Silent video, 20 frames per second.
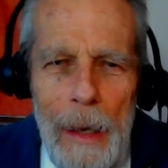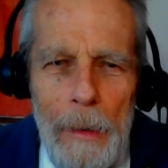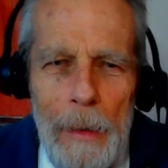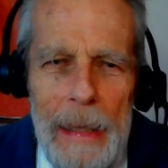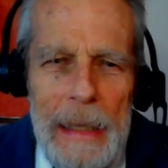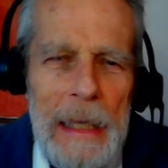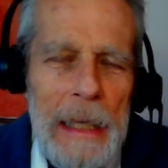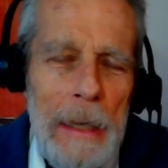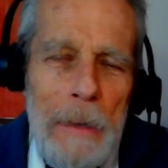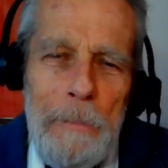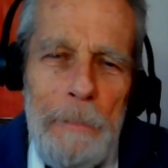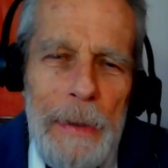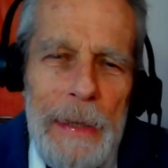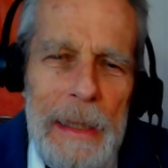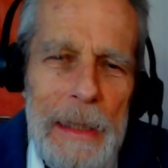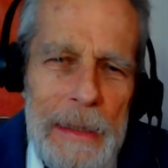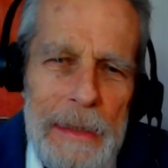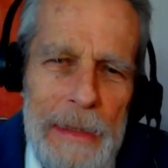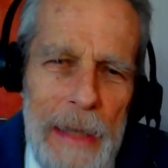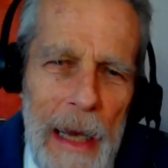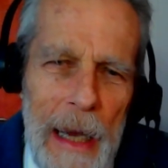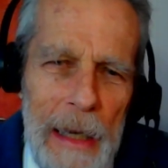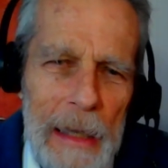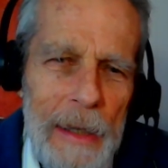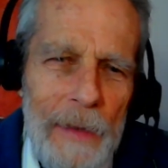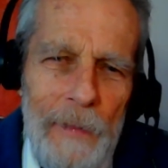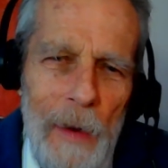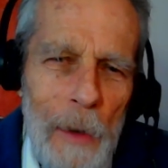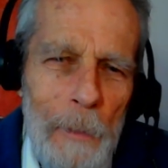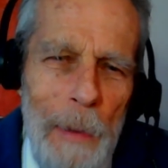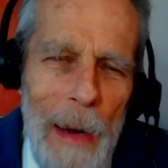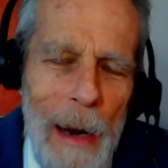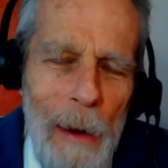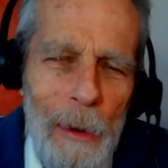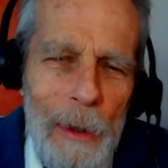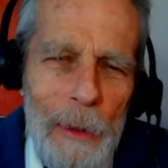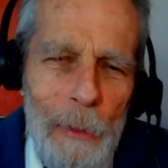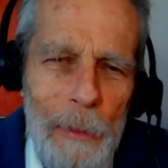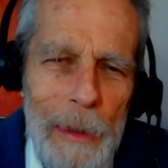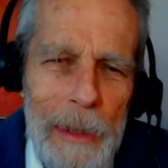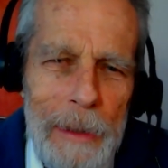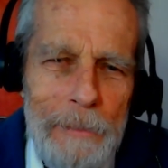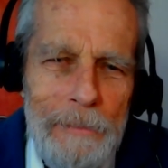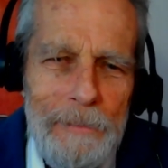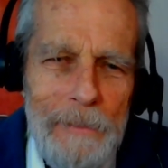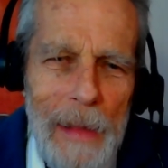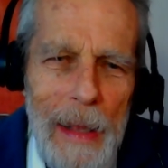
EMP attack of our power grid.